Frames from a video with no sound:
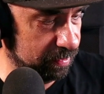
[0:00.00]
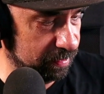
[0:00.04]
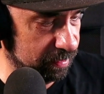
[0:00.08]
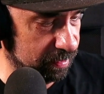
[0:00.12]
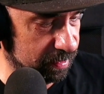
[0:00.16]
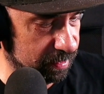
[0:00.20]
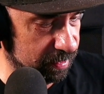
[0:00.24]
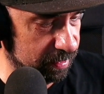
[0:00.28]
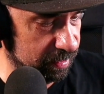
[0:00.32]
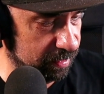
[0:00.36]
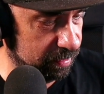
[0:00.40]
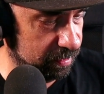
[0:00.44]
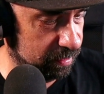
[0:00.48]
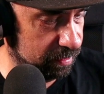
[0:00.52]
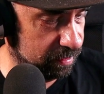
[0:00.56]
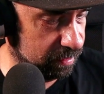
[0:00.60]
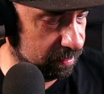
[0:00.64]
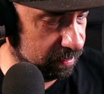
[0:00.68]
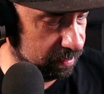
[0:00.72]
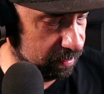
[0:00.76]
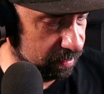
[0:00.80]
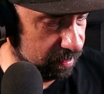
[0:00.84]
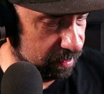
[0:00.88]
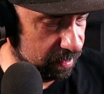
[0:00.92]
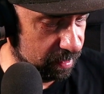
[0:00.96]
like
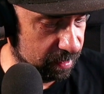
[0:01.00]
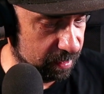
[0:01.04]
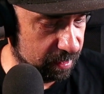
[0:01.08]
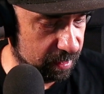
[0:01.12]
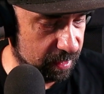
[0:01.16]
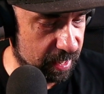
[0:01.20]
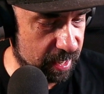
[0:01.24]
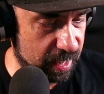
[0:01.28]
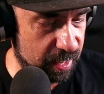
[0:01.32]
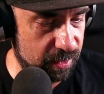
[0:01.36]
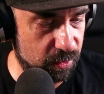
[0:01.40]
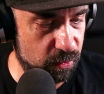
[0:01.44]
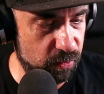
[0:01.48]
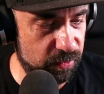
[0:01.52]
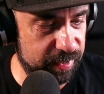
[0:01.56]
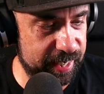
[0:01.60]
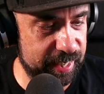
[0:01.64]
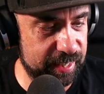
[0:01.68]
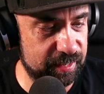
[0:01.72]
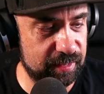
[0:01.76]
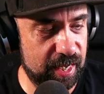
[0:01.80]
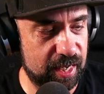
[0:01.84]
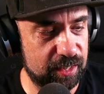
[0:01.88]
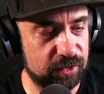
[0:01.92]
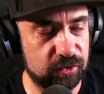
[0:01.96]
we
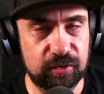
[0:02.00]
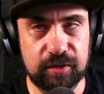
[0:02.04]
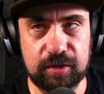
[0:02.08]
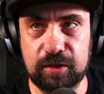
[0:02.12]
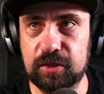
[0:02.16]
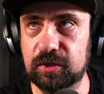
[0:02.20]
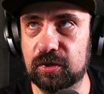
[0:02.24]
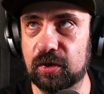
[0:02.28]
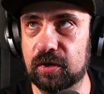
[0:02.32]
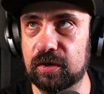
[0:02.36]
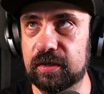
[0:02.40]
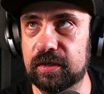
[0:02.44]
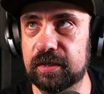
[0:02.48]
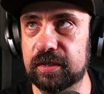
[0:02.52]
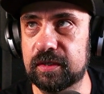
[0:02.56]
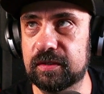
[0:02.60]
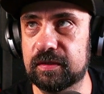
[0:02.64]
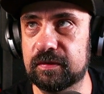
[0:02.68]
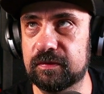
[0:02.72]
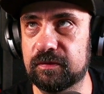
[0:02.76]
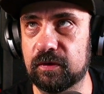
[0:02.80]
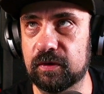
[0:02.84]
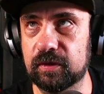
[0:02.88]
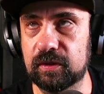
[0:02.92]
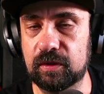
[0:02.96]
can actually store this
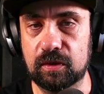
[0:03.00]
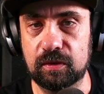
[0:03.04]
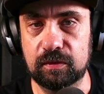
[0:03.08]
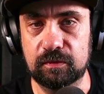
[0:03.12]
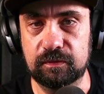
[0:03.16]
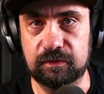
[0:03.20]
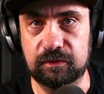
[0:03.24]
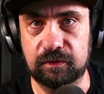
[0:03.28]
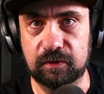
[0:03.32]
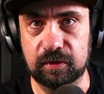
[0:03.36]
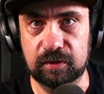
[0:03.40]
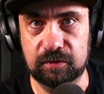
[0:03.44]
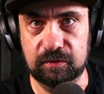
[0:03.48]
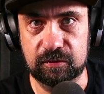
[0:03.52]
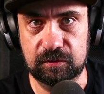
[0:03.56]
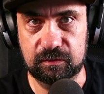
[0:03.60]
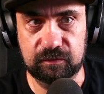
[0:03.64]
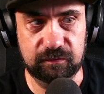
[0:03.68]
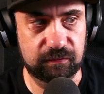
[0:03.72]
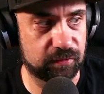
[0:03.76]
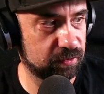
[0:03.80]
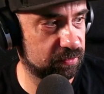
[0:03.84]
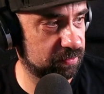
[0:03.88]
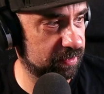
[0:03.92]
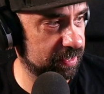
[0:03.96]
for
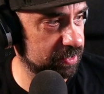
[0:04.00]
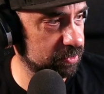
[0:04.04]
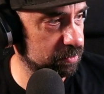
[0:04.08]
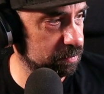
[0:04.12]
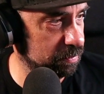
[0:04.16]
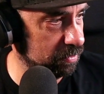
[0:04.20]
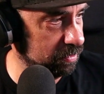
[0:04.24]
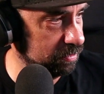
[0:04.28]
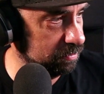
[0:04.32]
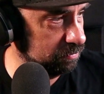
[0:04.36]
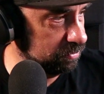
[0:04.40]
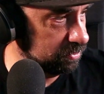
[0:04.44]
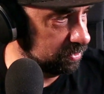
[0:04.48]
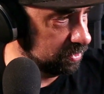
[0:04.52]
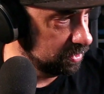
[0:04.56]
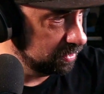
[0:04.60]
transport, which is